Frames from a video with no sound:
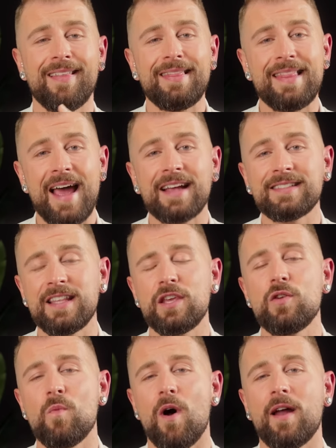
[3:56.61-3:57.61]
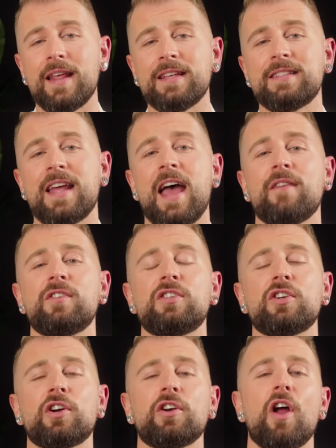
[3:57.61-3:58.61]
The last thing you want is to have to
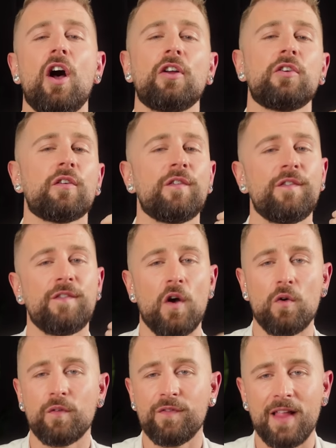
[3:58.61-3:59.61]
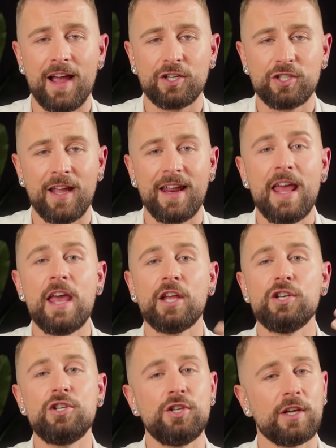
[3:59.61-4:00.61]
turn on your phone flashlight
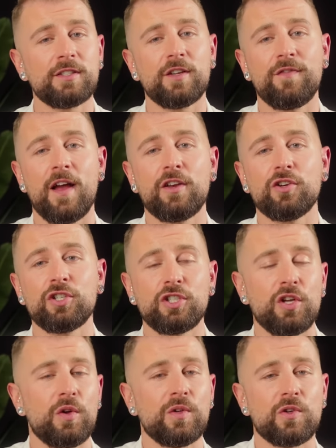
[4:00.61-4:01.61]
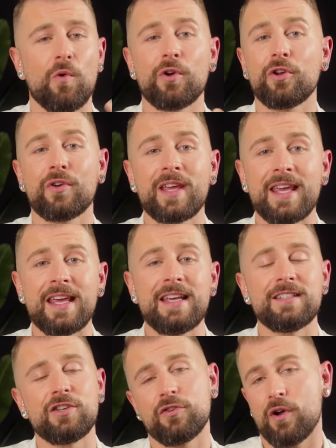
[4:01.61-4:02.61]
just to find your shoes or your
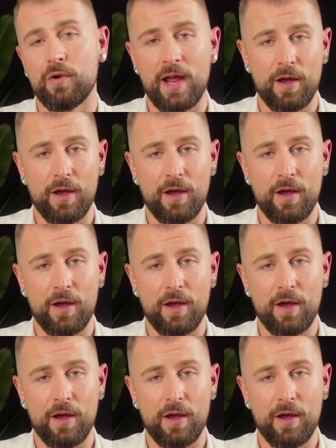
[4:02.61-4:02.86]
keys in your own